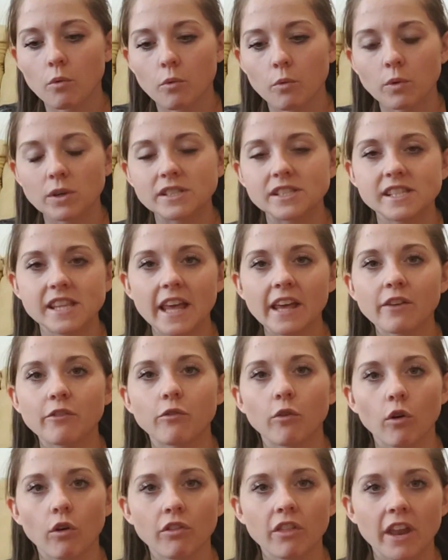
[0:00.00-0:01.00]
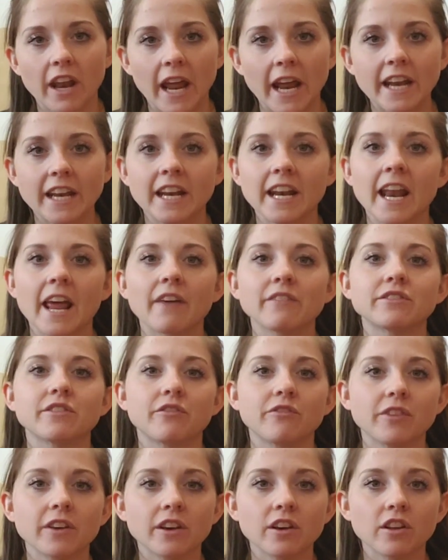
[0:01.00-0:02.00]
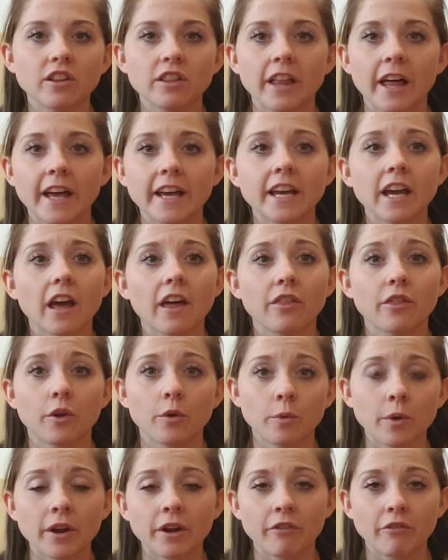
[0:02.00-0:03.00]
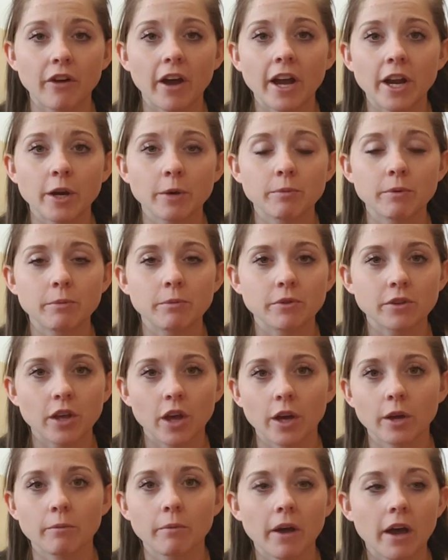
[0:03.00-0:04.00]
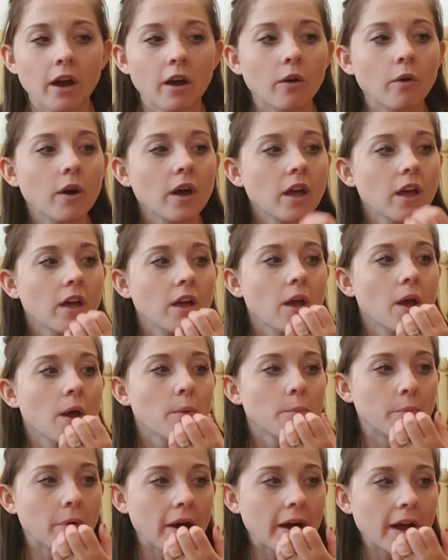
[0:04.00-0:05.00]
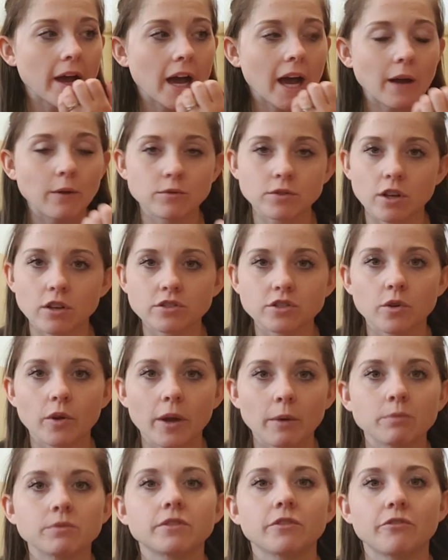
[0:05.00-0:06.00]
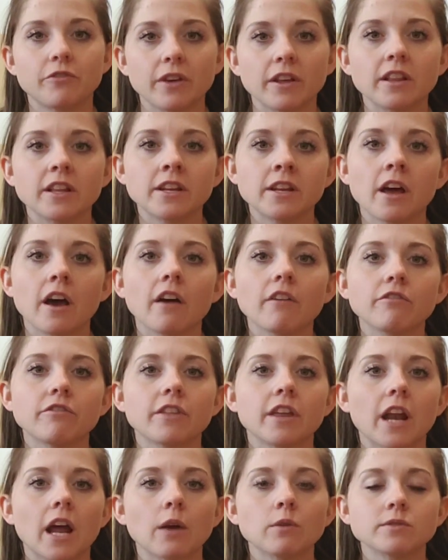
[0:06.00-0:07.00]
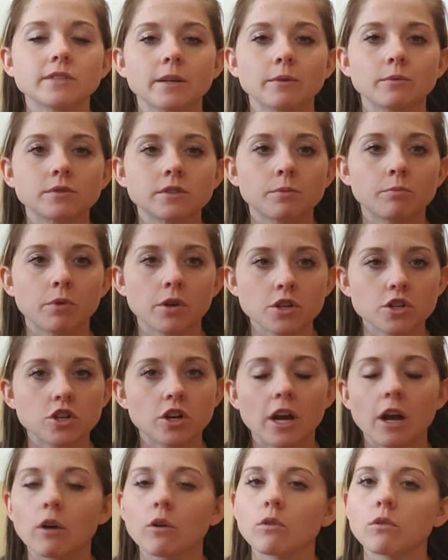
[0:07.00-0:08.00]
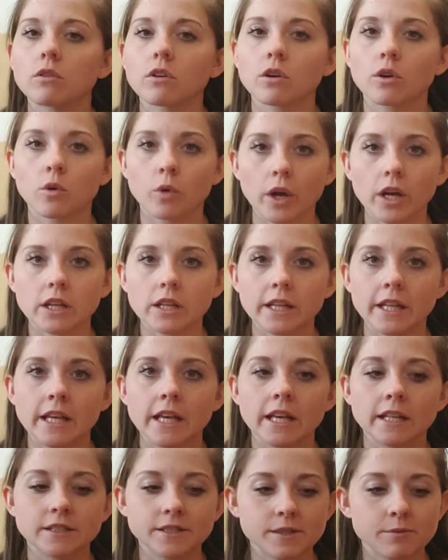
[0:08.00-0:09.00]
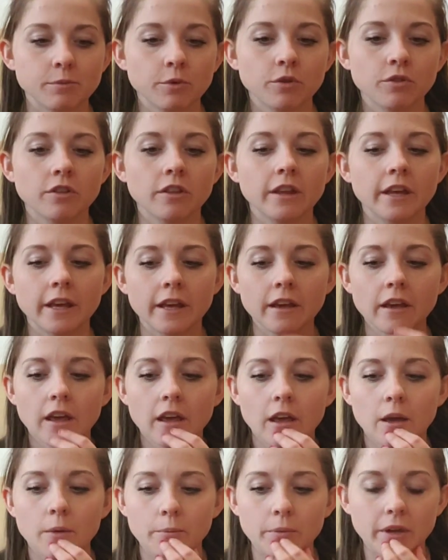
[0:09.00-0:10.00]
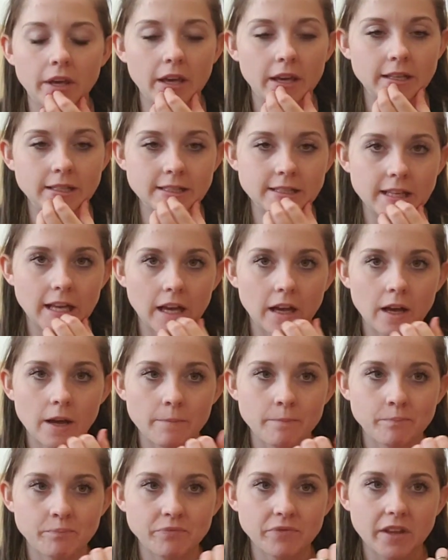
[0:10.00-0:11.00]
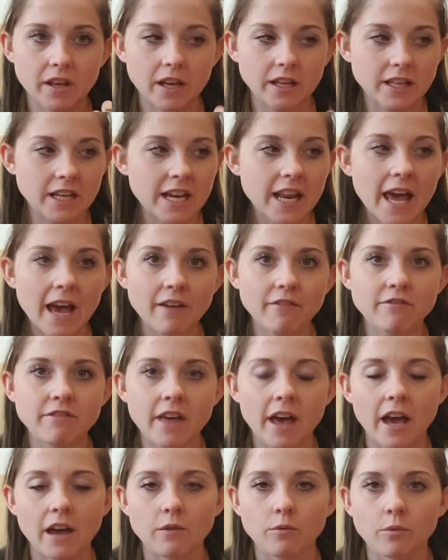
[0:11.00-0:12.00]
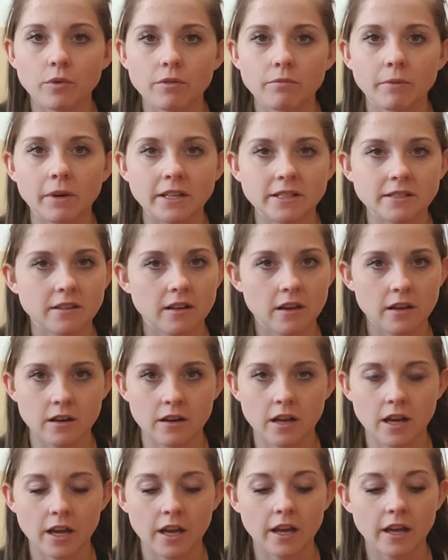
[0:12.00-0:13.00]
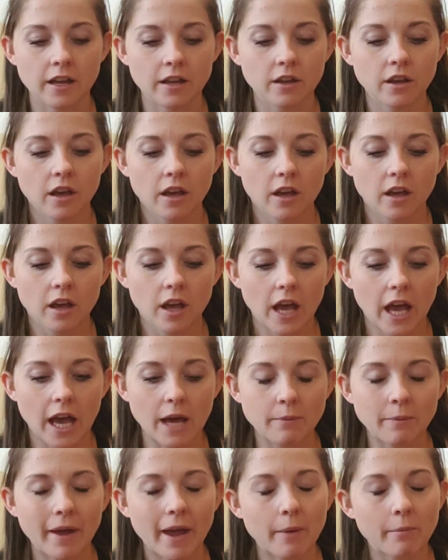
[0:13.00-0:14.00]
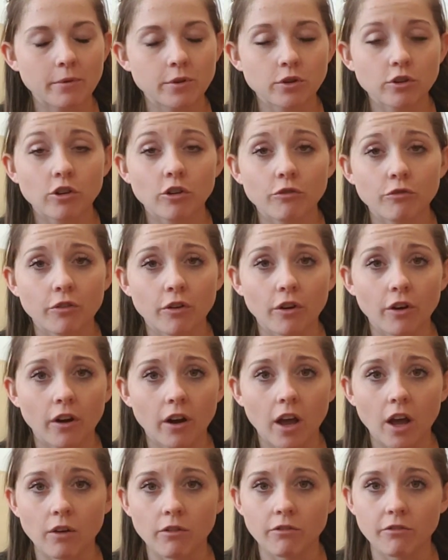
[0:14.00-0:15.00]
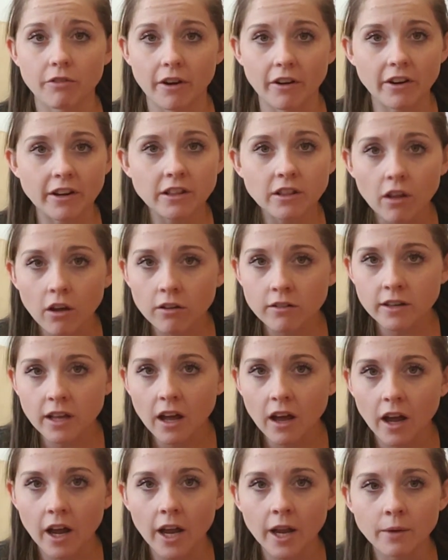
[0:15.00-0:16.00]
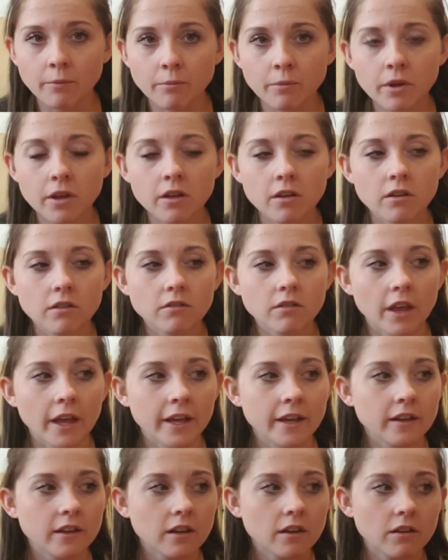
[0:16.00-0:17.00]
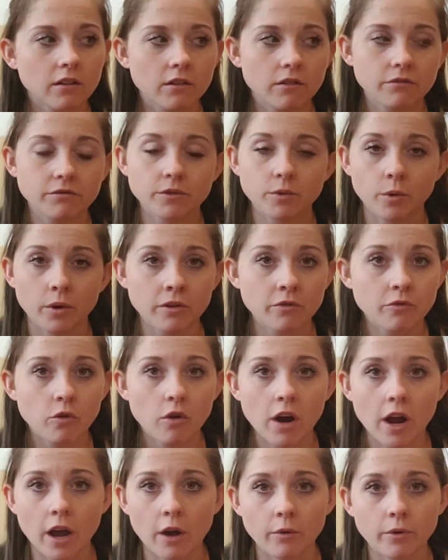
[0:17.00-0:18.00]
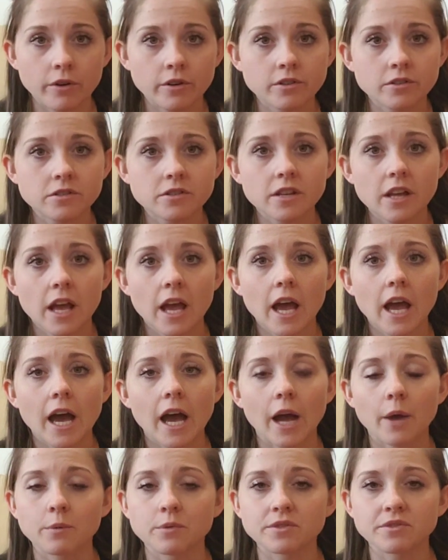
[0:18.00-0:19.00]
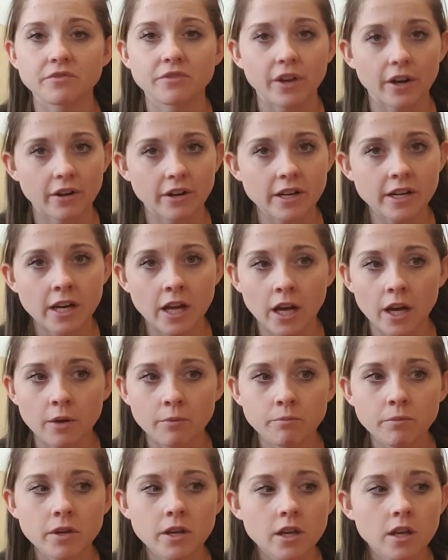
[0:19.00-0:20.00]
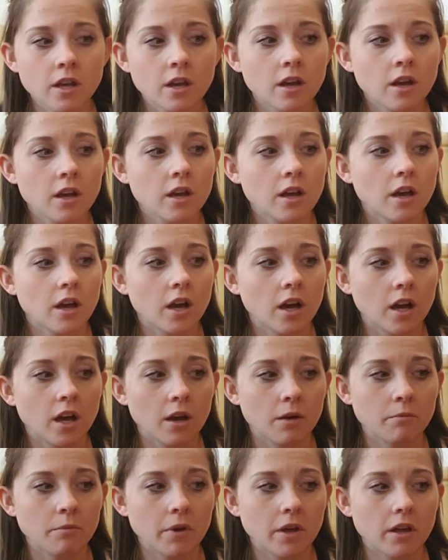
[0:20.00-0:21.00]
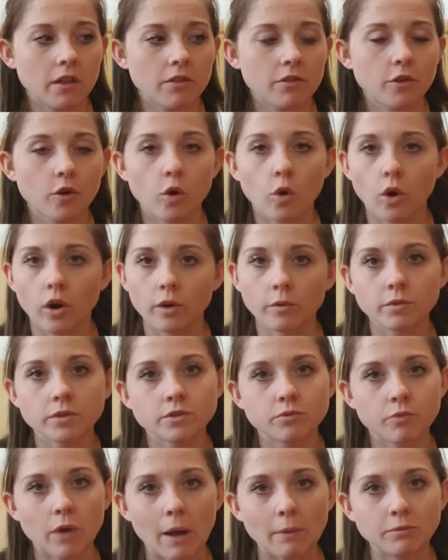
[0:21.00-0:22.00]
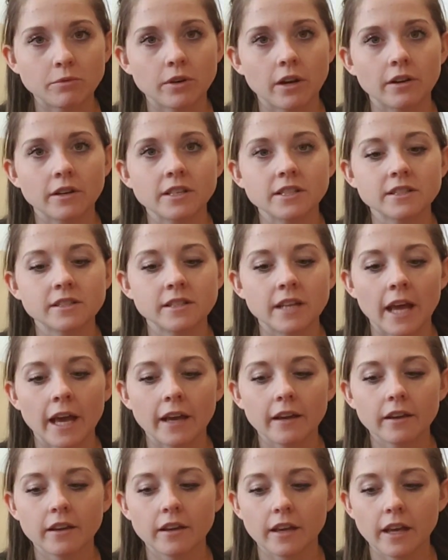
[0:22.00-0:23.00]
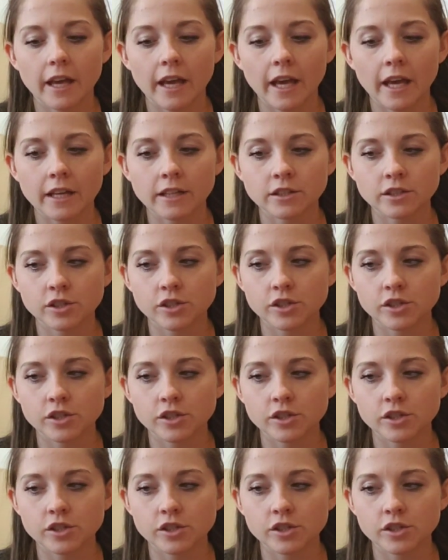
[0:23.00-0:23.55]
was thankful that I didn't have to feel like the ring of fire people talk about, but I was also able to feel enough that I was able to push her out quickly and smoothly, because I didn't have that with my son. I had my epidural for a very long time, like 24 hours. I was very numb. The cord was wrapped around his neck, and